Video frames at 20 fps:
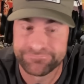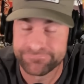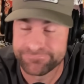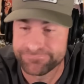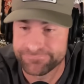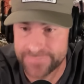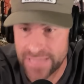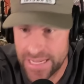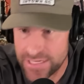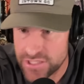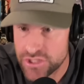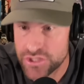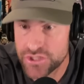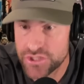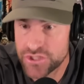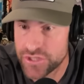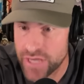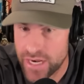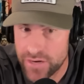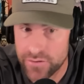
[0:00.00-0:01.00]
that's
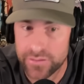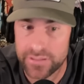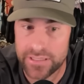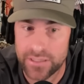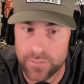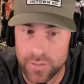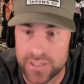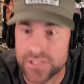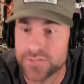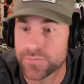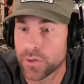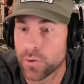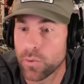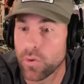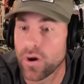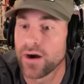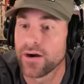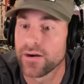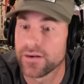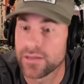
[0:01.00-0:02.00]
generally what's
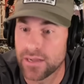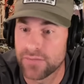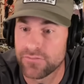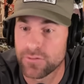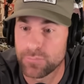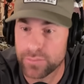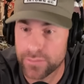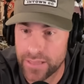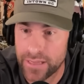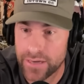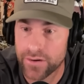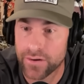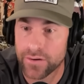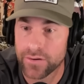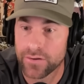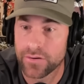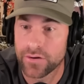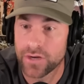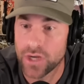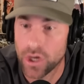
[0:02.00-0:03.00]
required of a
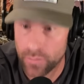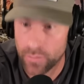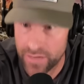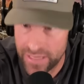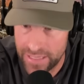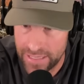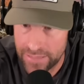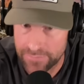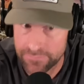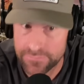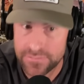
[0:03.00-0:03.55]
player going in.